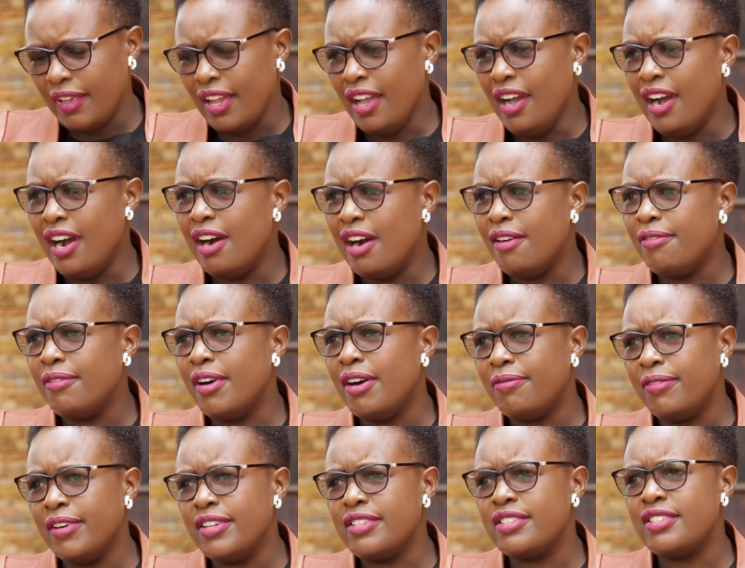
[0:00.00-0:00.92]
could
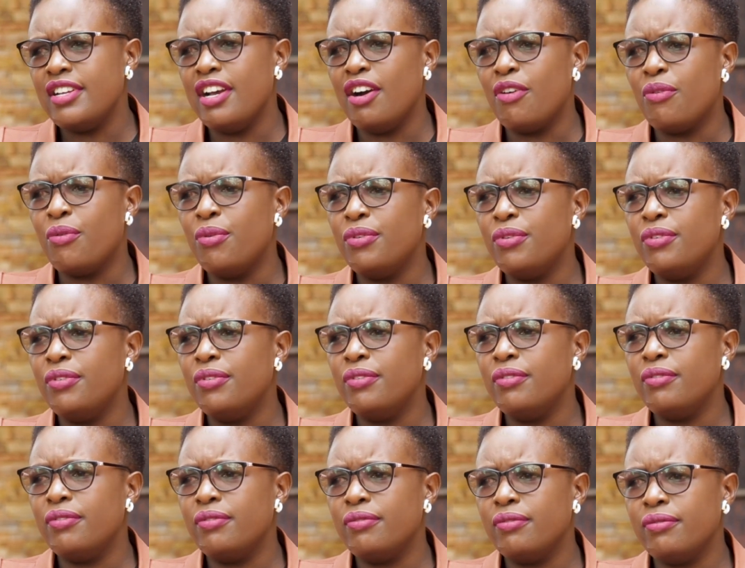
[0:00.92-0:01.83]
contest and win an
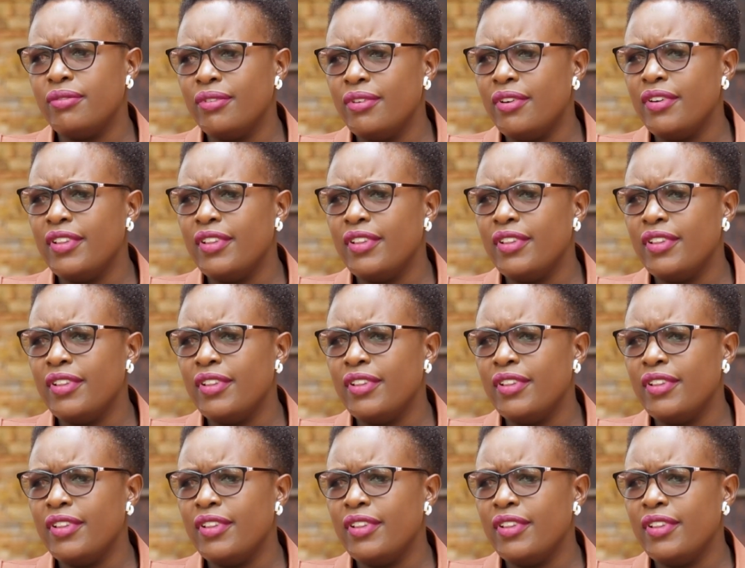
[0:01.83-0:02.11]
election.